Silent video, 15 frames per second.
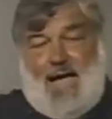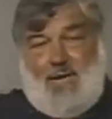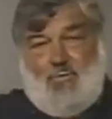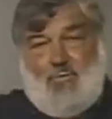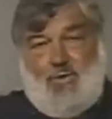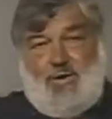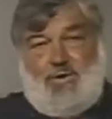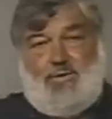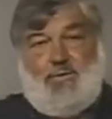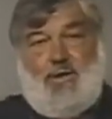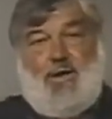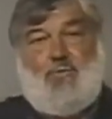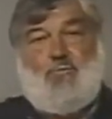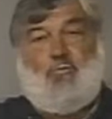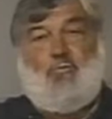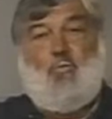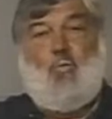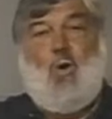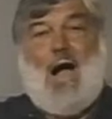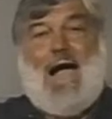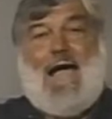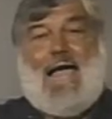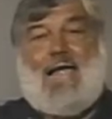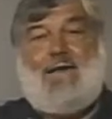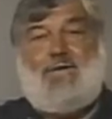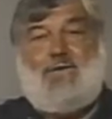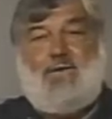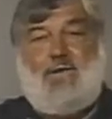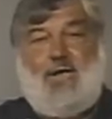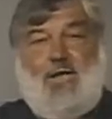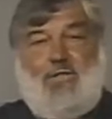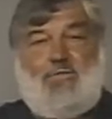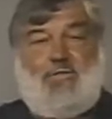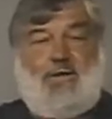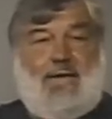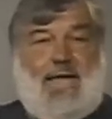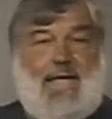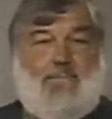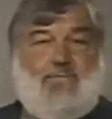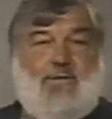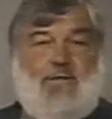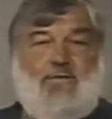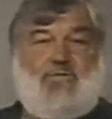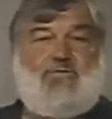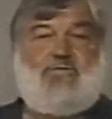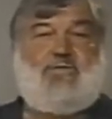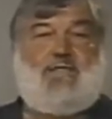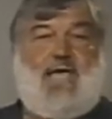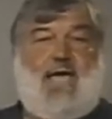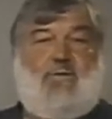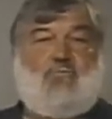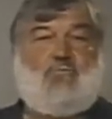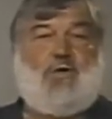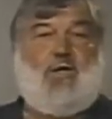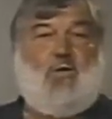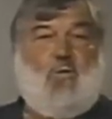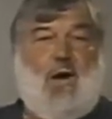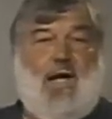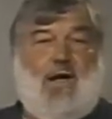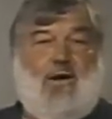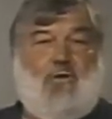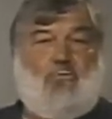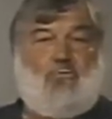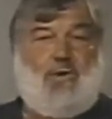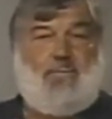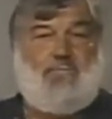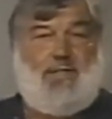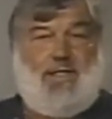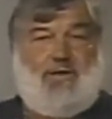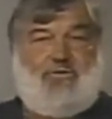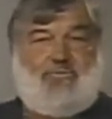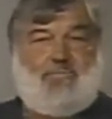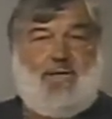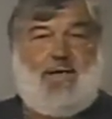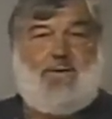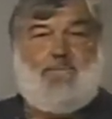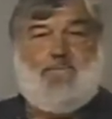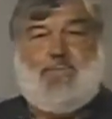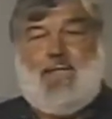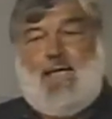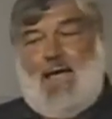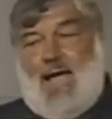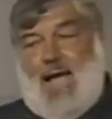I would wand the labels that require replenishment.